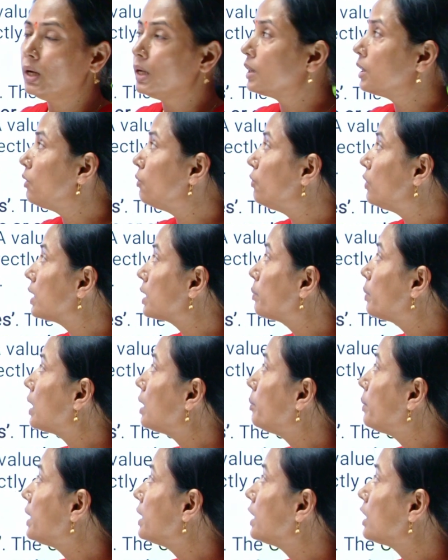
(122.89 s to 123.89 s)
the
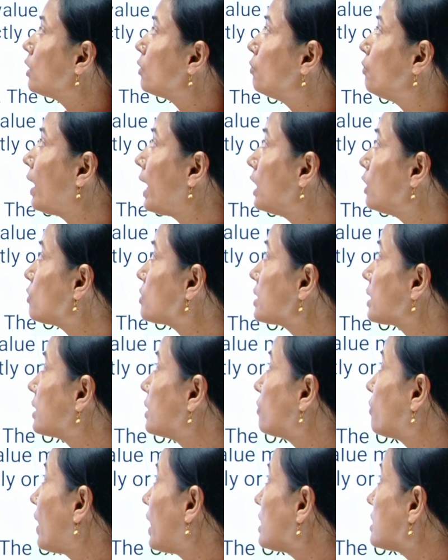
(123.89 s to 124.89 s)
verbal meaning of value
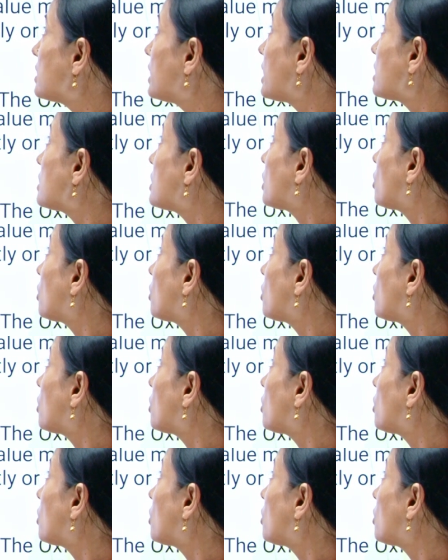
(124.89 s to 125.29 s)
signifies that